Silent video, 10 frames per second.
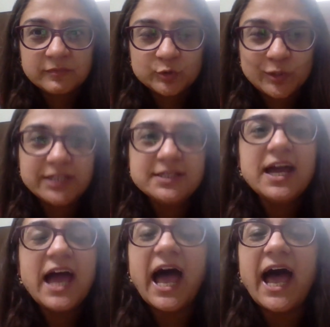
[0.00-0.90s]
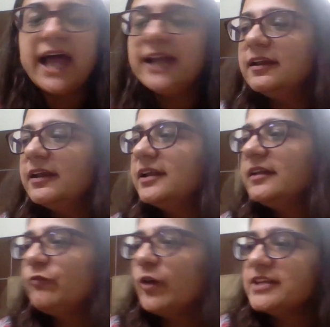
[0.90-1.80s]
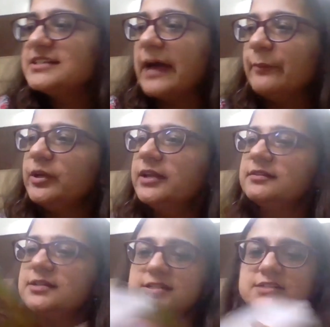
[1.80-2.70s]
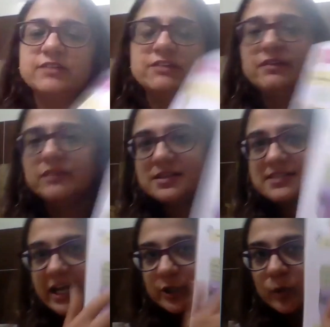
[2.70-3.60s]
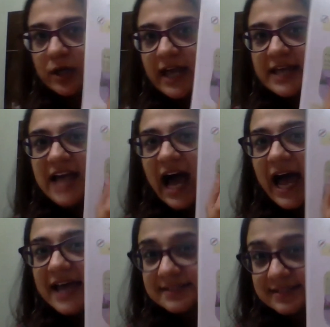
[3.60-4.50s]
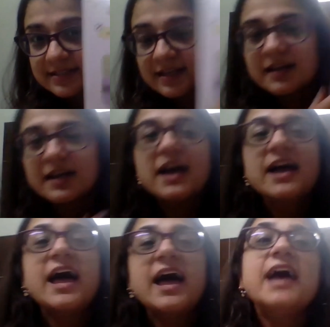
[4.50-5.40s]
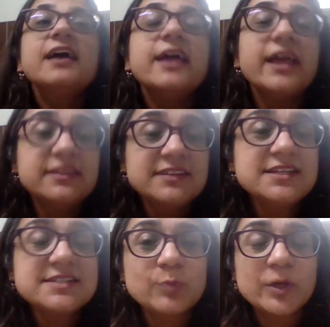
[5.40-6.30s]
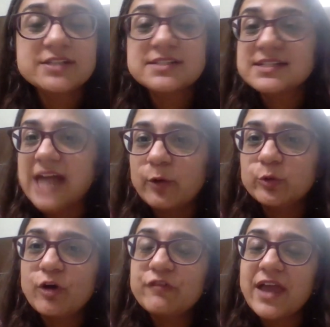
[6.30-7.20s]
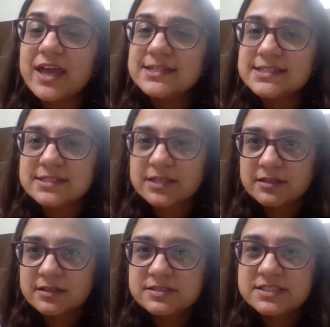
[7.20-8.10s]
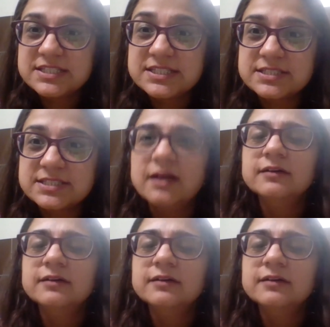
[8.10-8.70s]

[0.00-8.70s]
Right? And for example, in this, we've given the sight word as has. In this, what is the sound of S? Z.